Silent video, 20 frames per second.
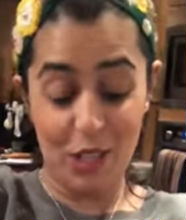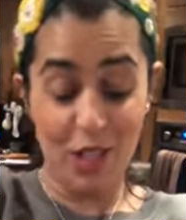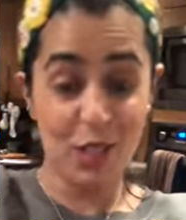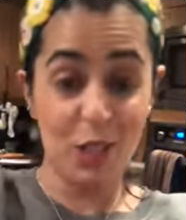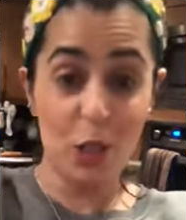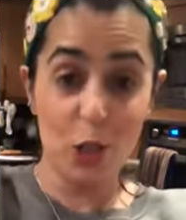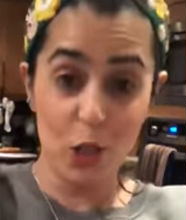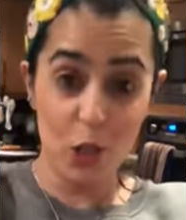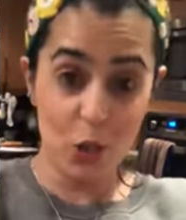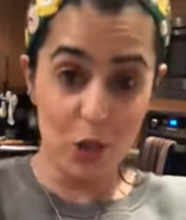I
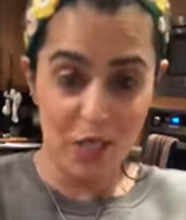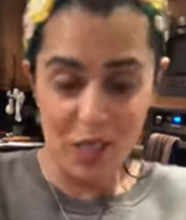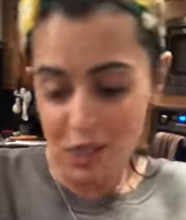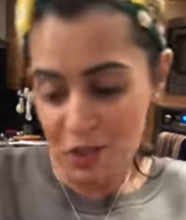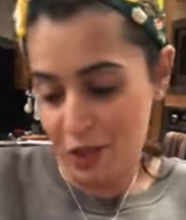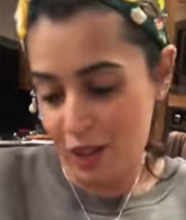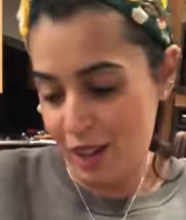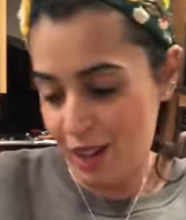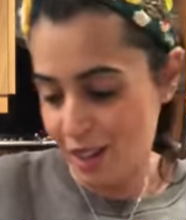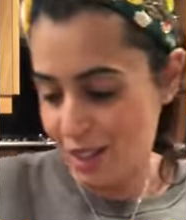told you, it's
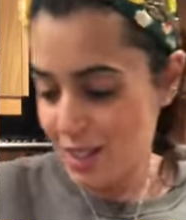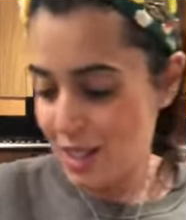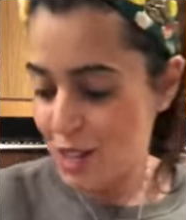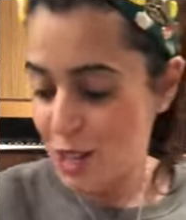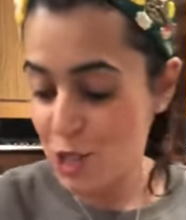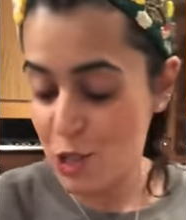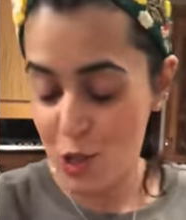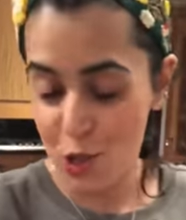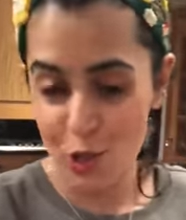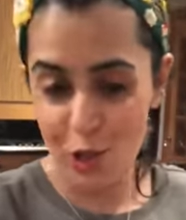great
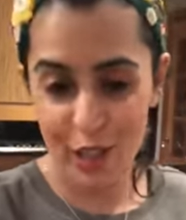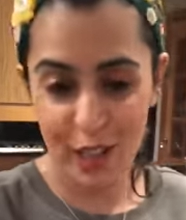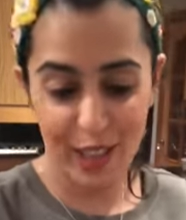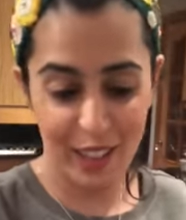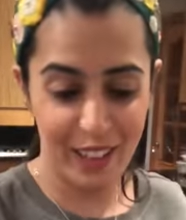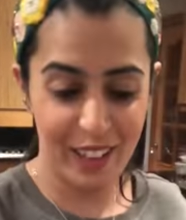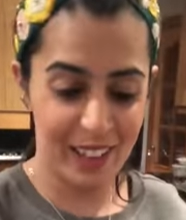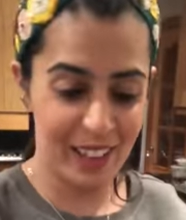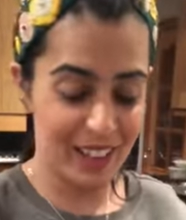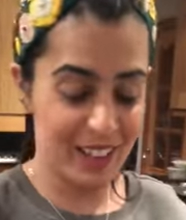
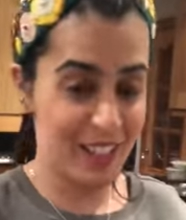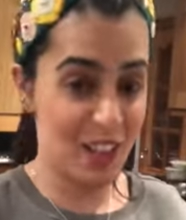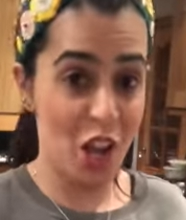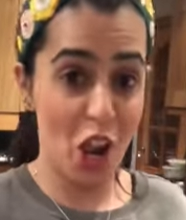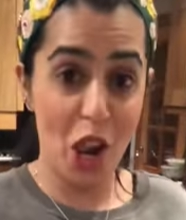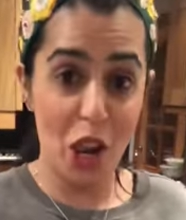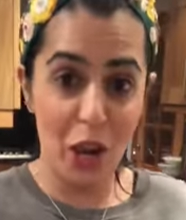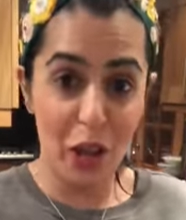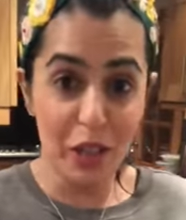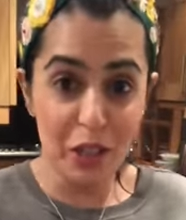during
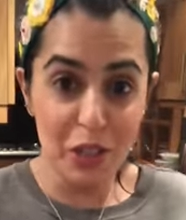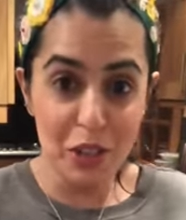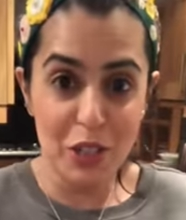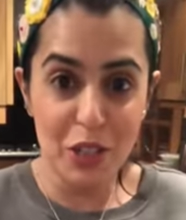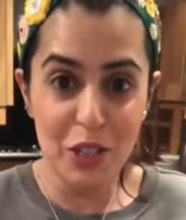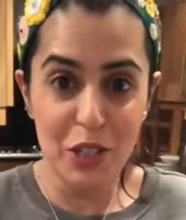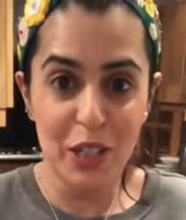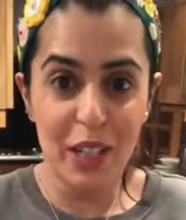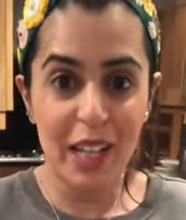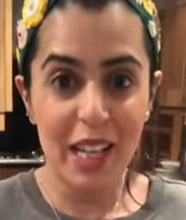
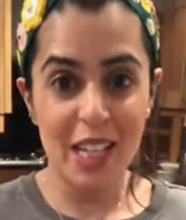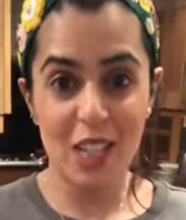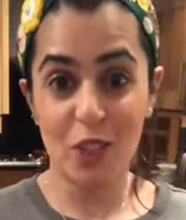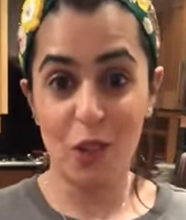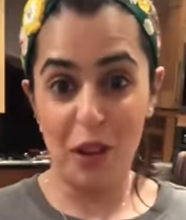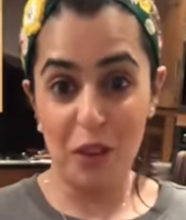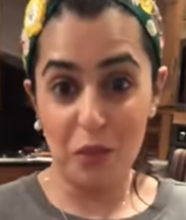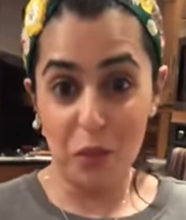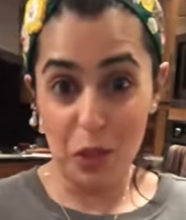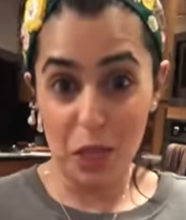lunch. It's
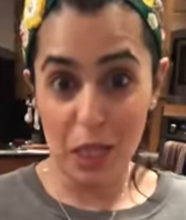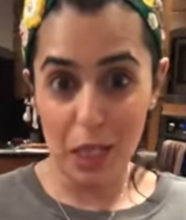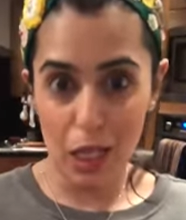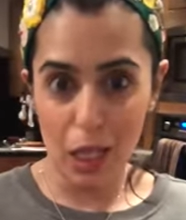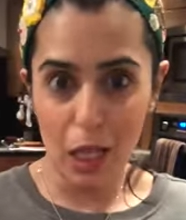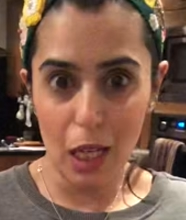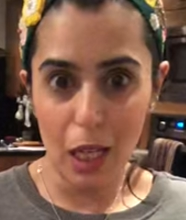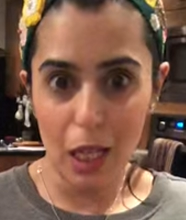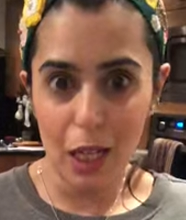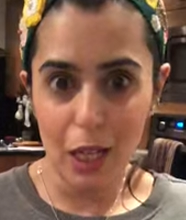great for dinner.